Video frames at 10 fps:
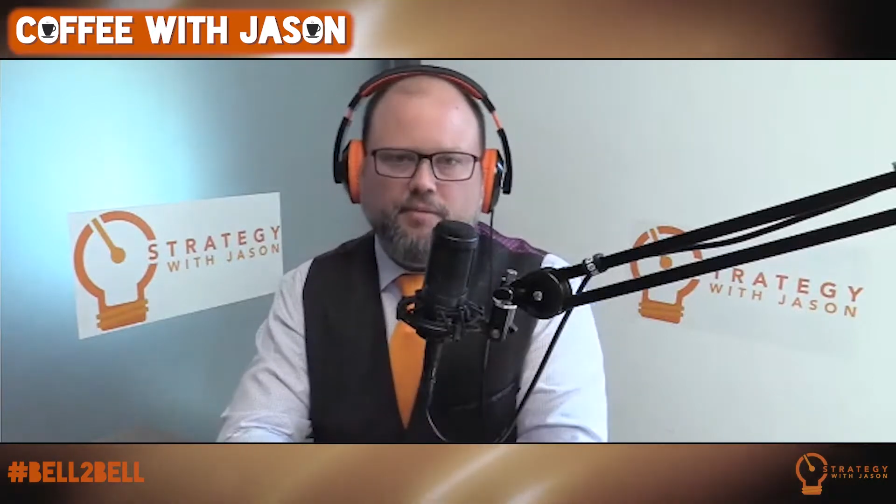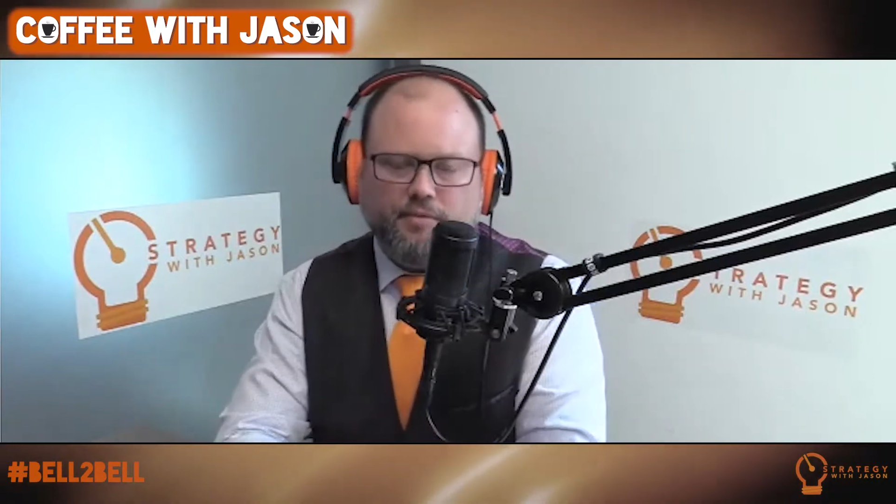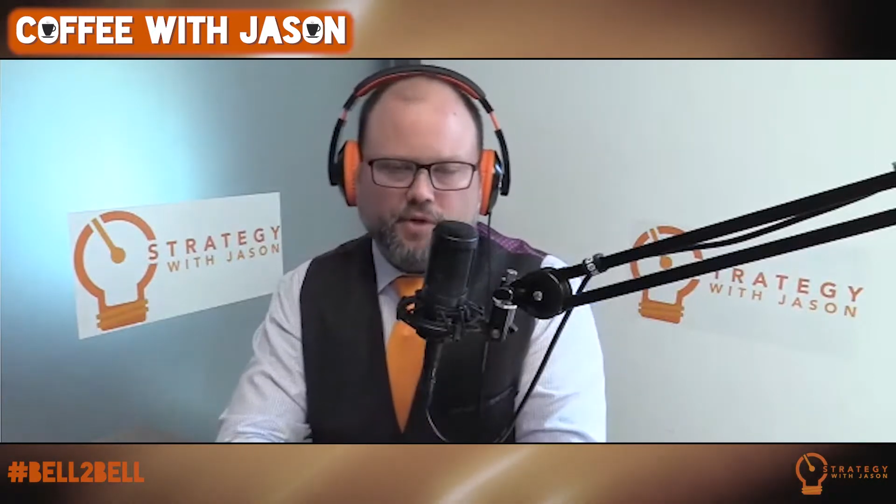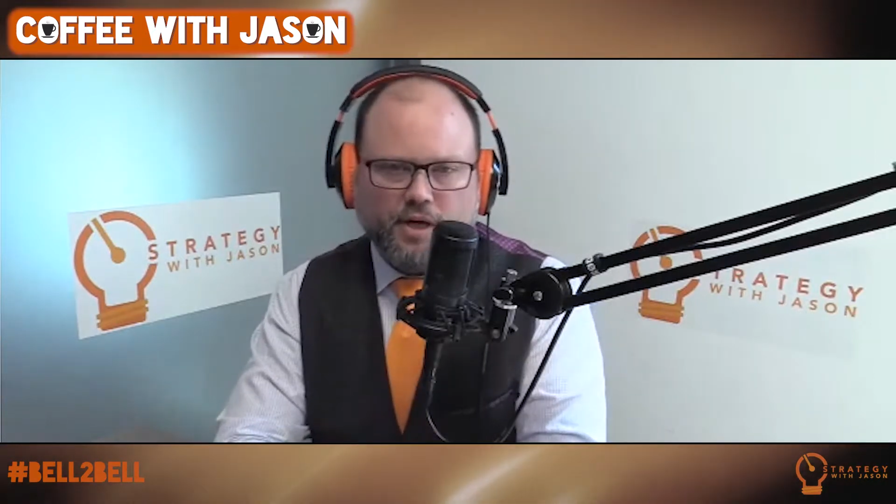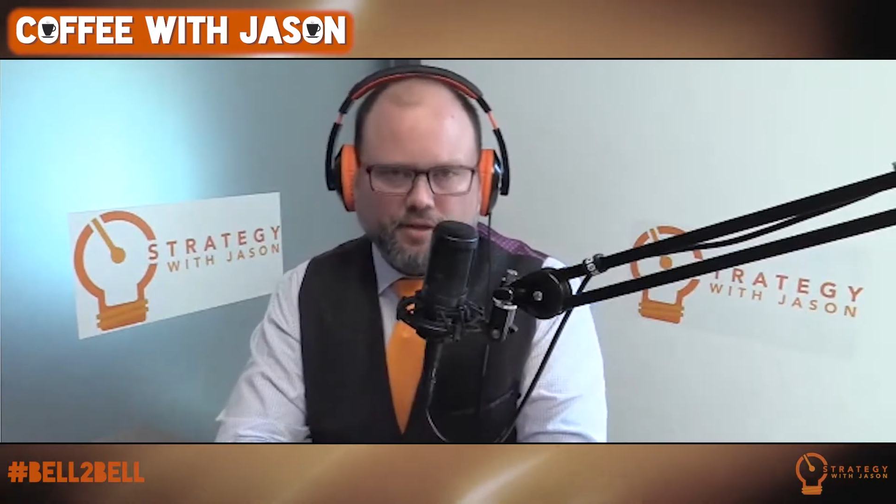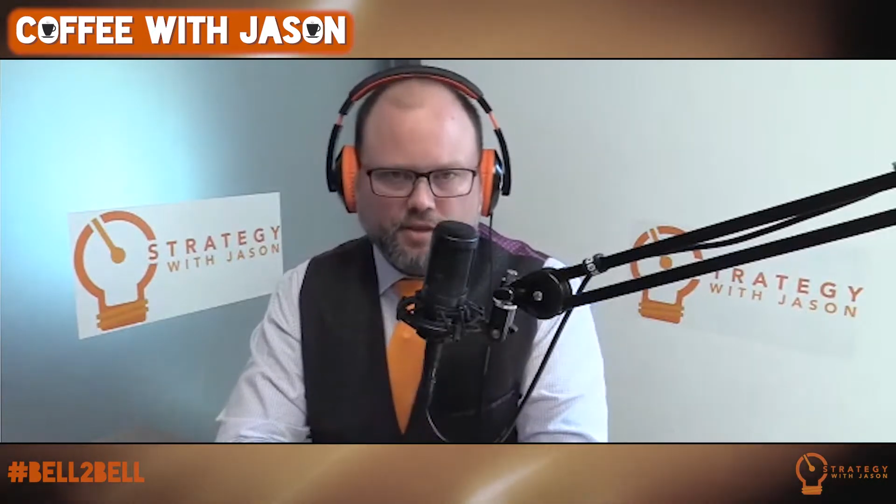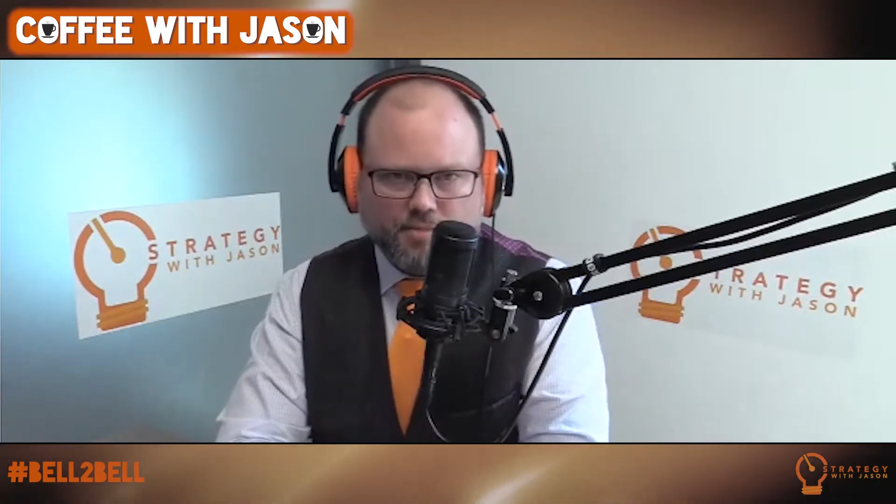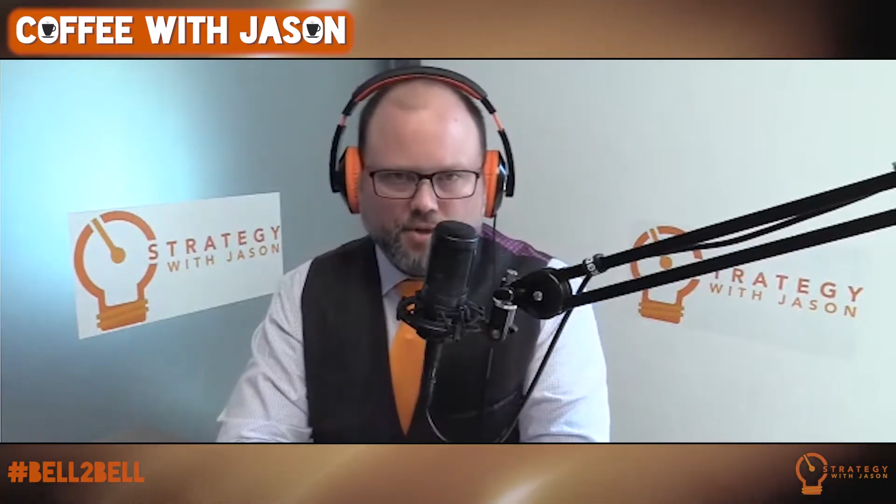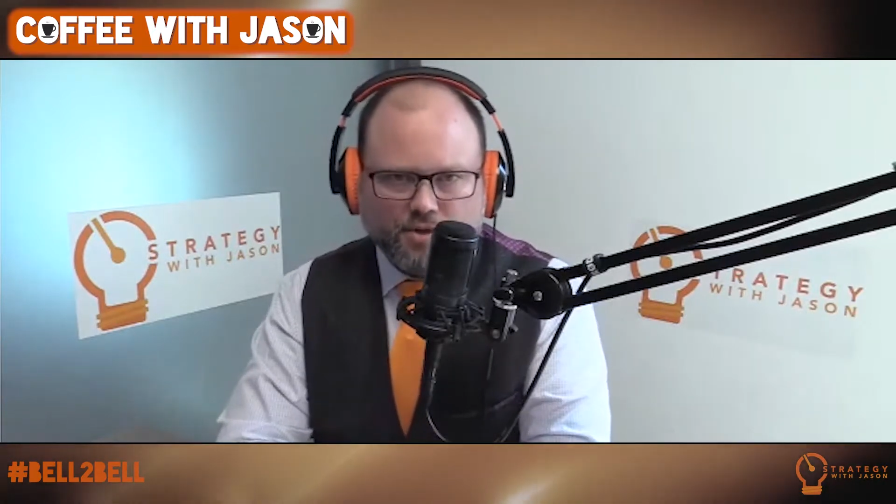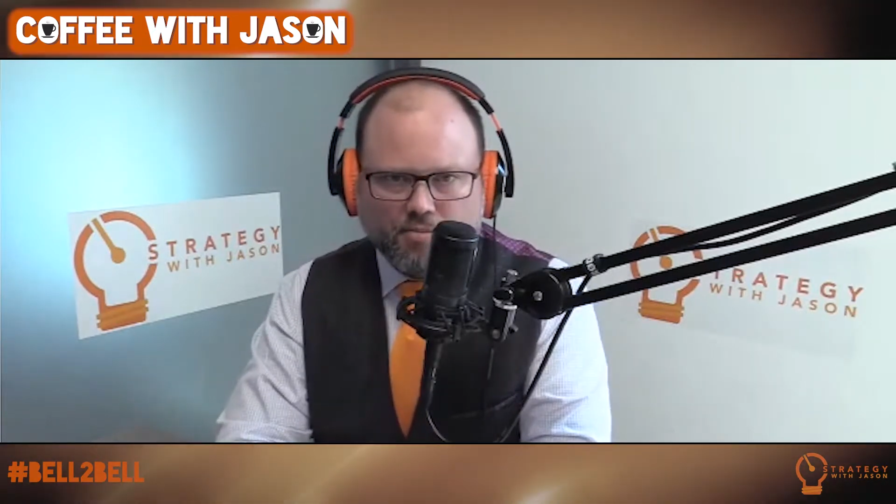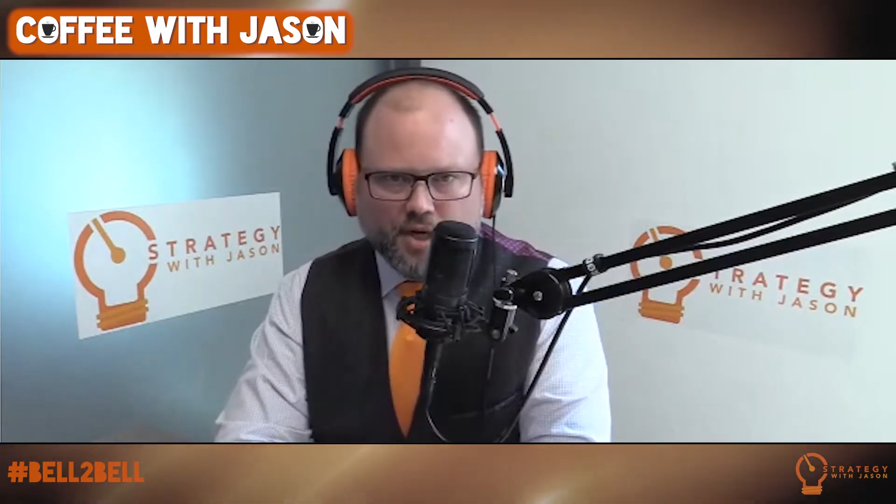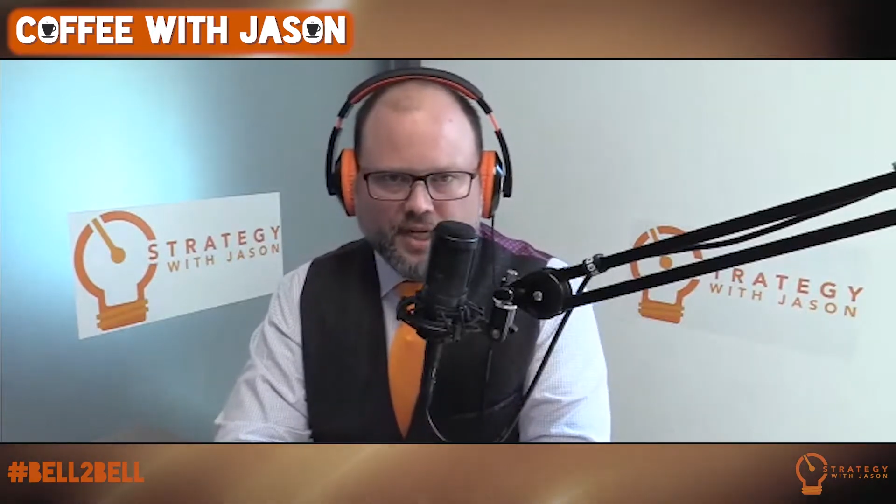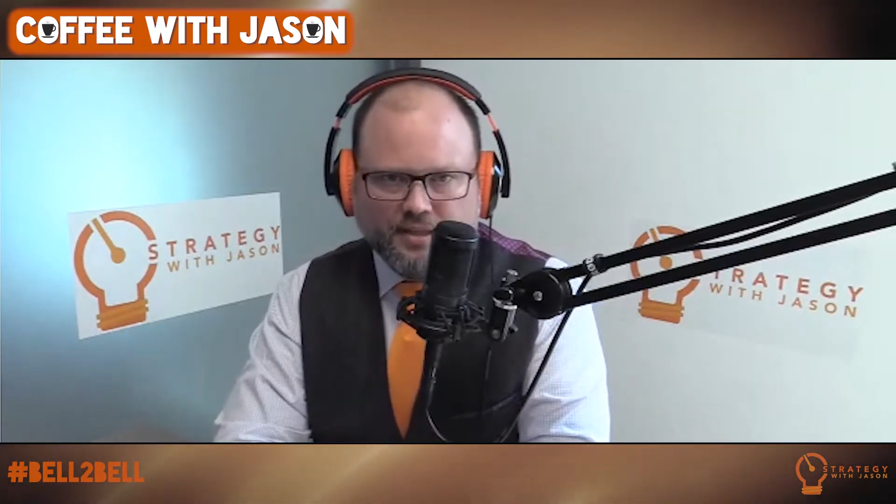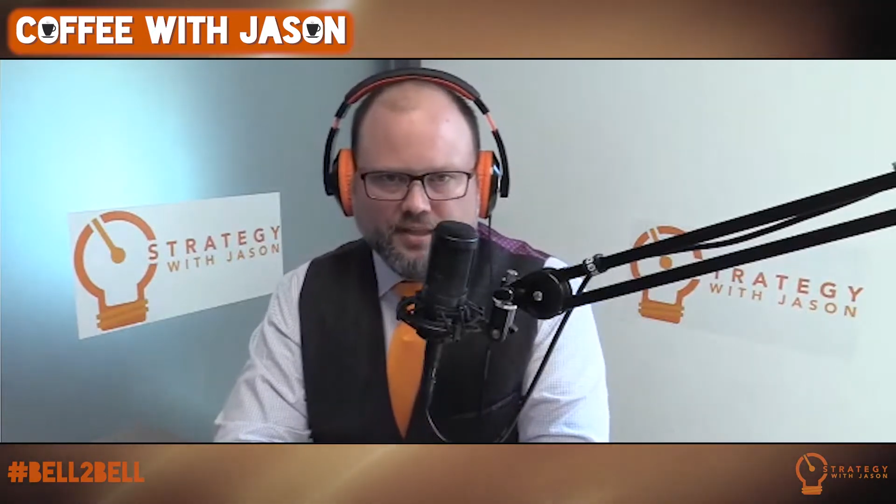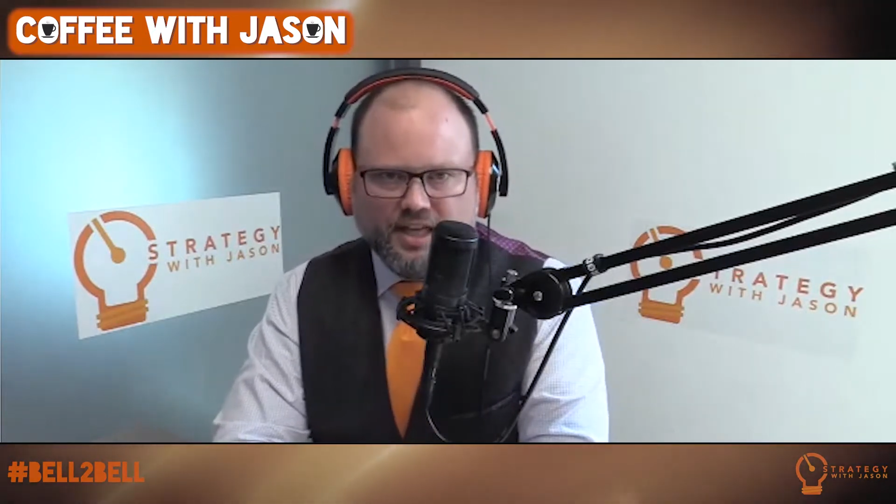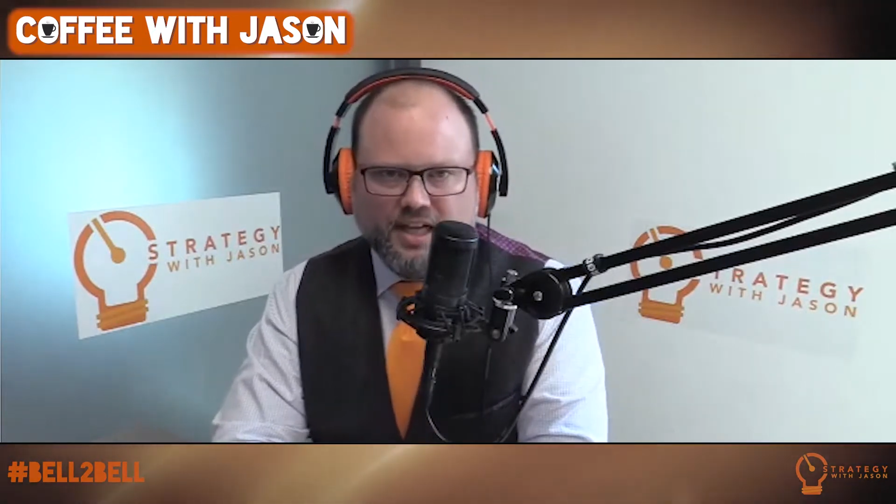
of creating these personal brands.